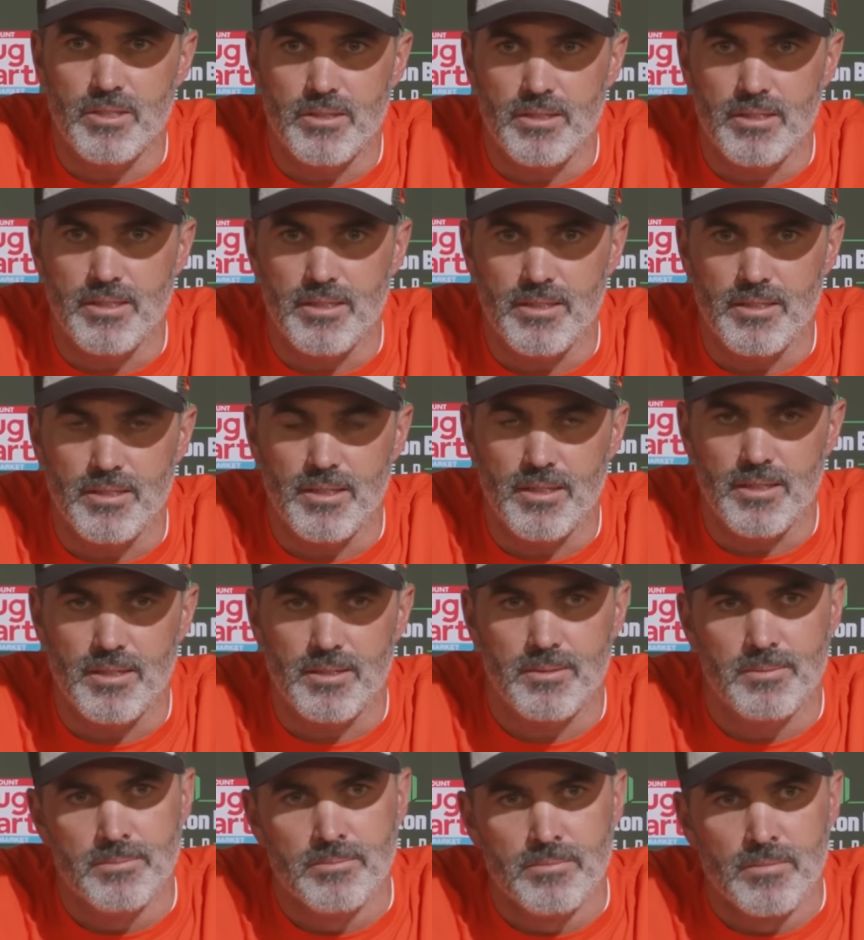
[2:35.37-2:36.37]
the
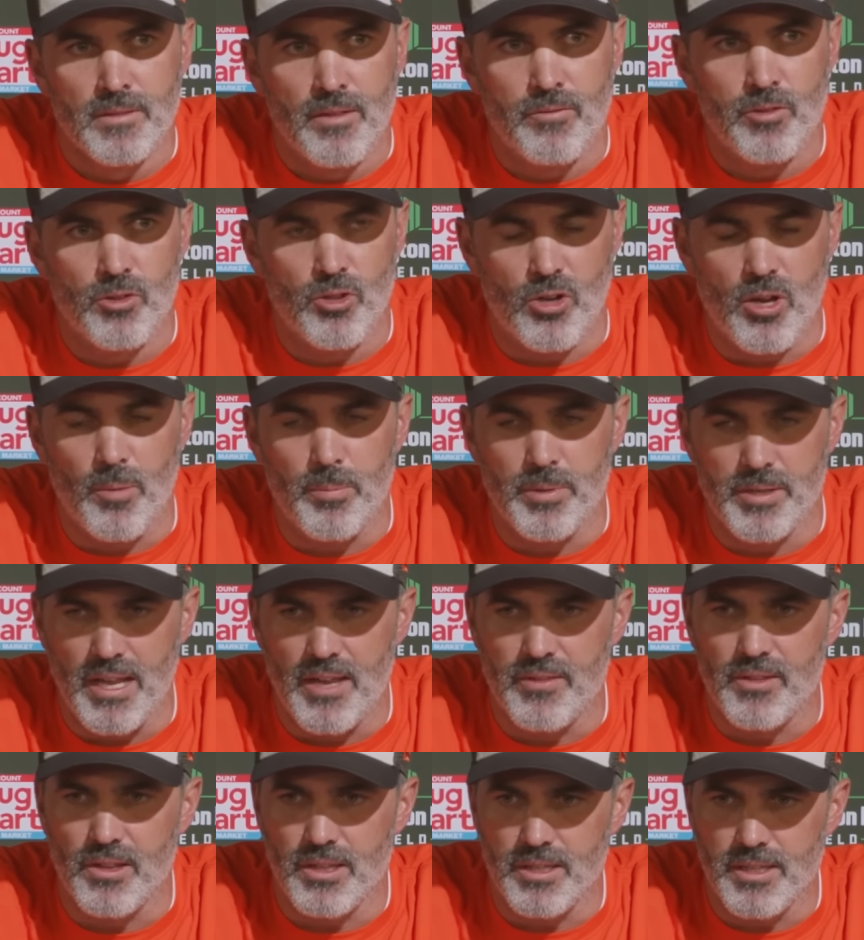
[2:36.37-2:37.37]
if you look up and
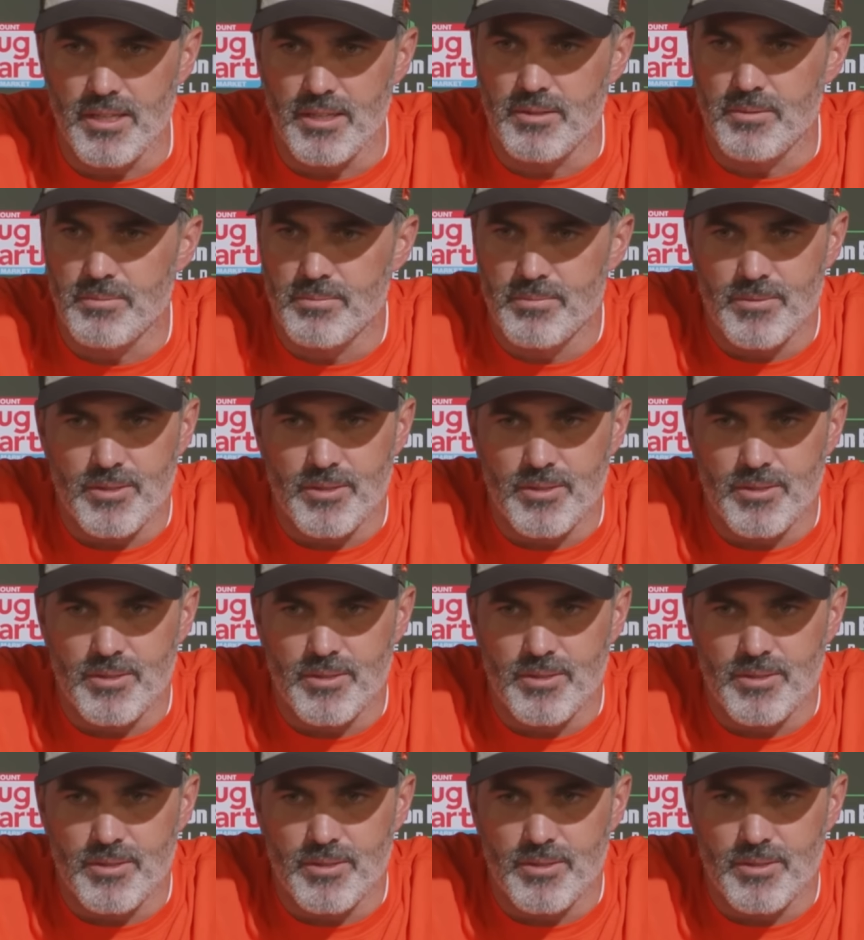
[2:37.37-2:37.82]
down the league,